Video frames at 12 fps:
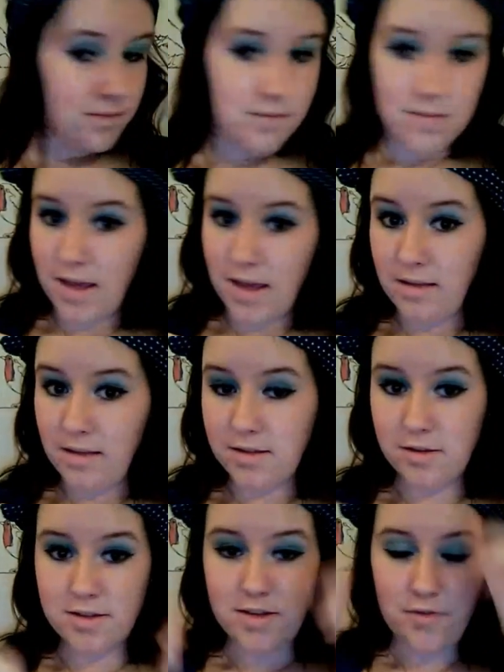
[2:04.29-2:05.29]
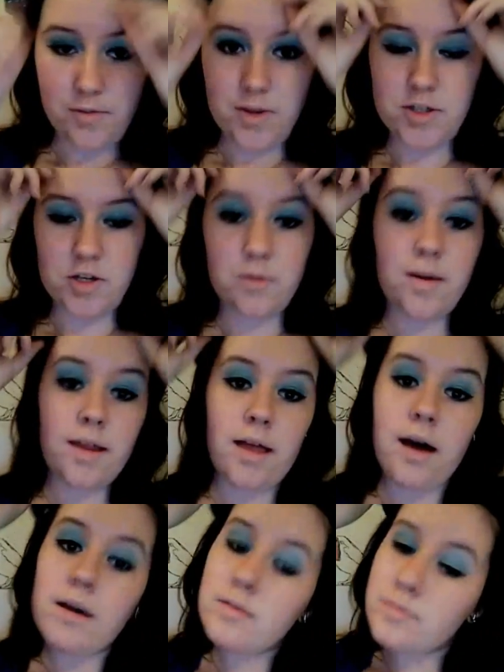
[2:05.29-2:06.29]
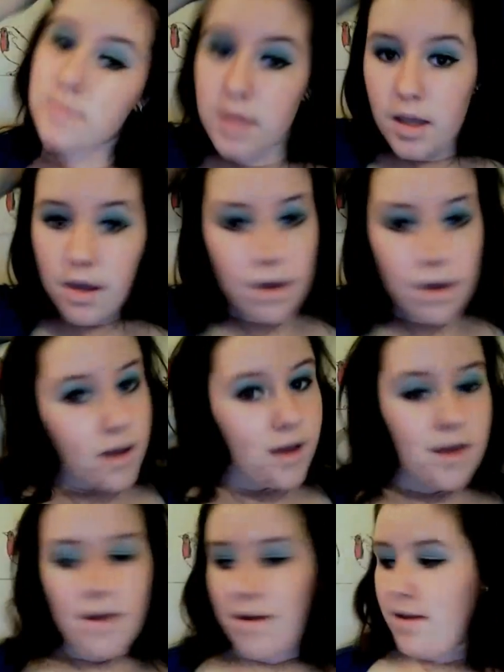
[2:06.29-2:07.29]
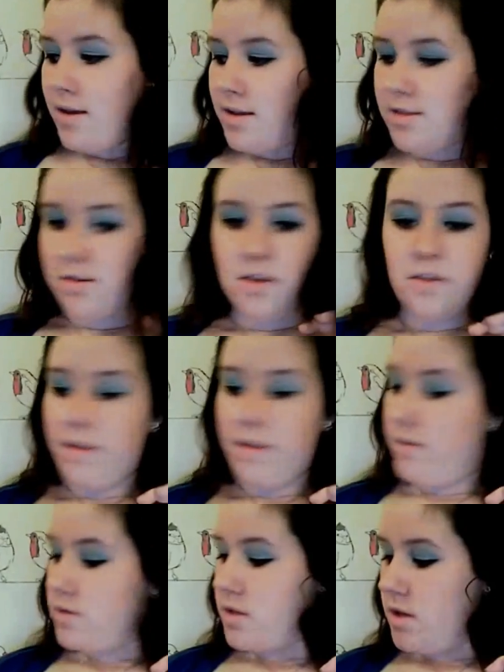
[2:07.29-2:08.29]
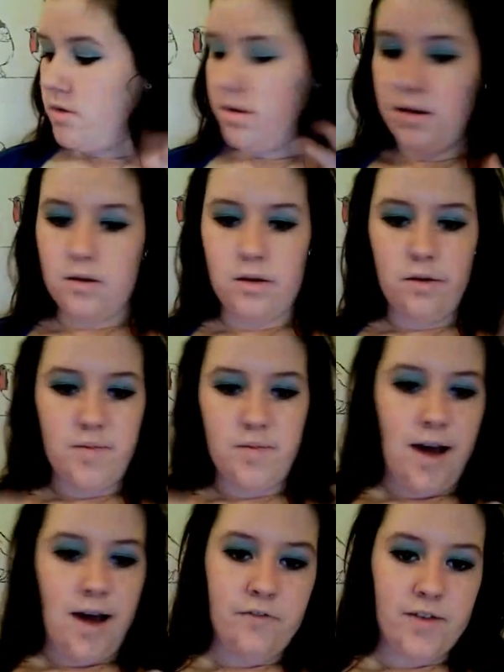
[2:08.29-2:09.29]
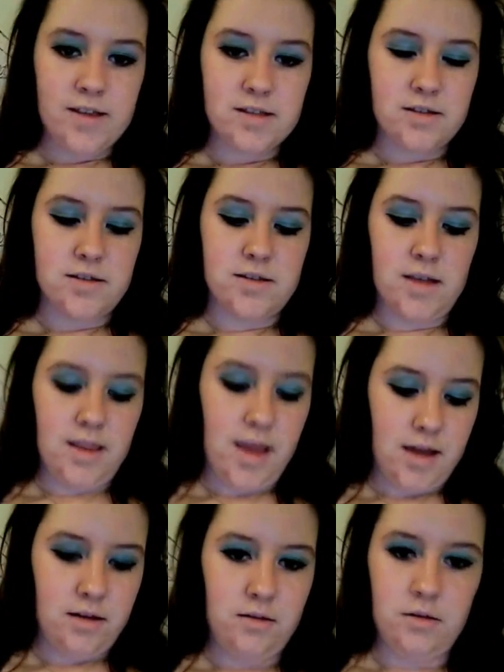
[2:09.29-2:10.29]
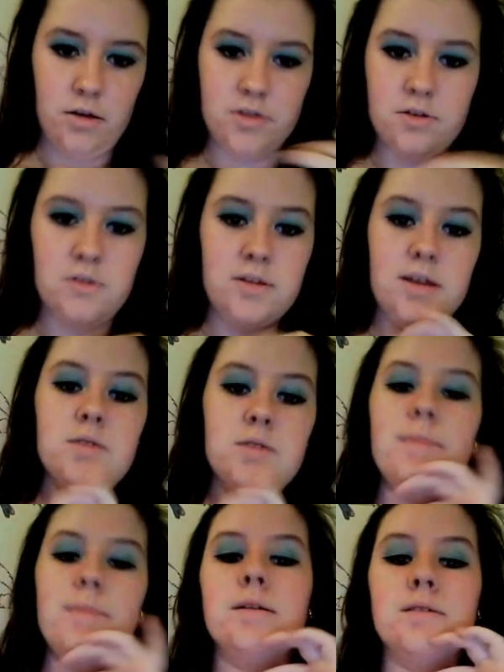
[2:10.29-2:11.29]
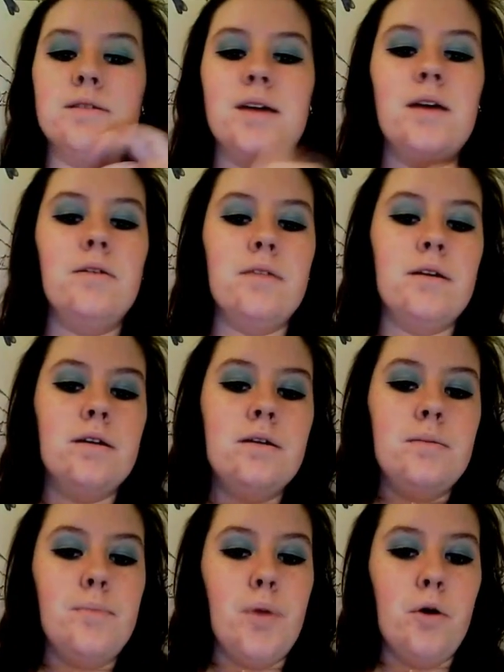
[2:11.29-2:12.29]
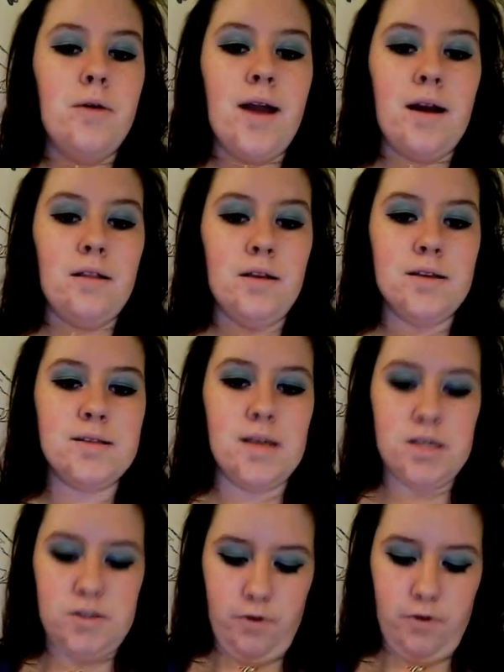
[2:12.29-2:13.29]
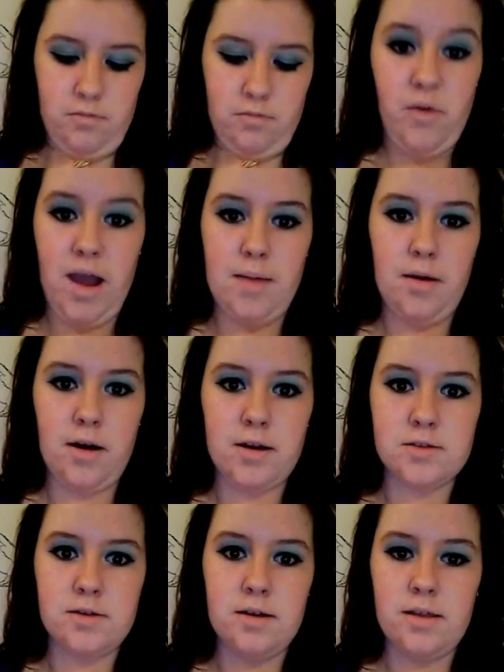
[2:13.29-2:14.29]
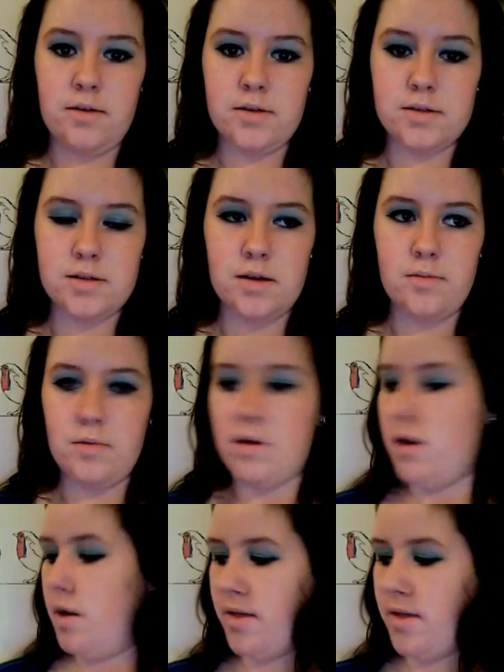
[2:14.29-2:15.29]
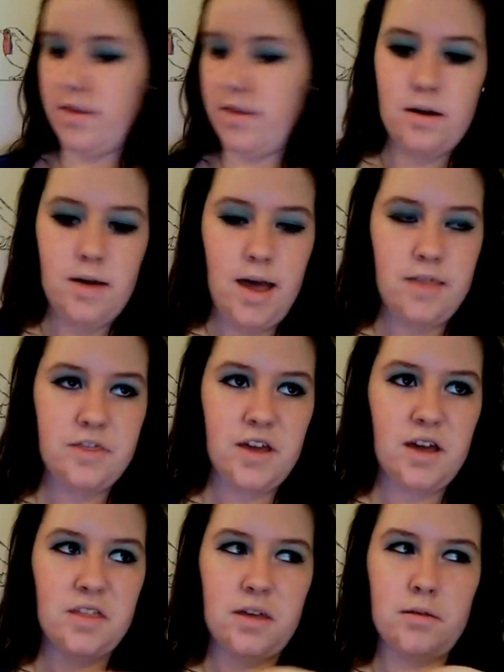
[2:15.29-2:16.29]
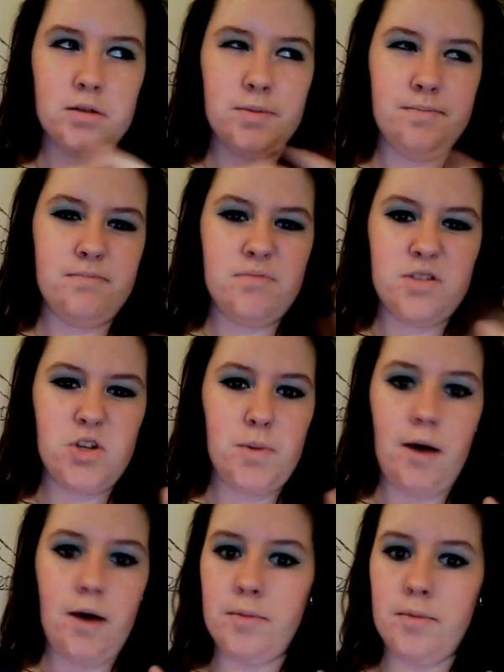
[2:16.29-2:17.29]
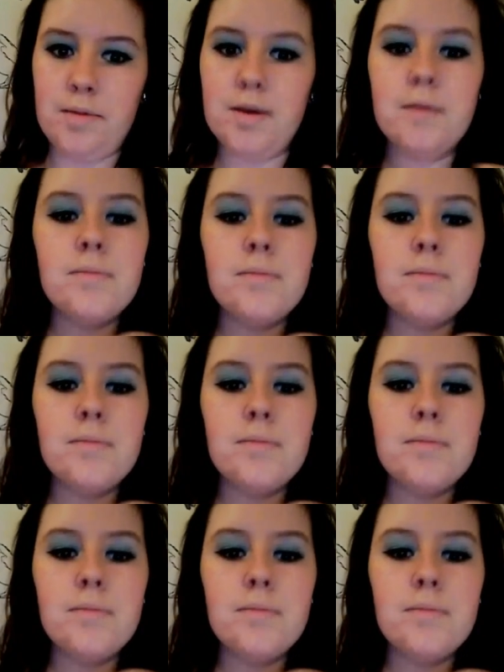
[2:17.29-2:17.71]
again there's lots of different ways you can wear that and so I thought that was cute and I'll go with my outfits because I like nautical things you might be able to tell with the boat necklace that's from Primark as well that was um oh by the way the head thing I think was £2 maybe.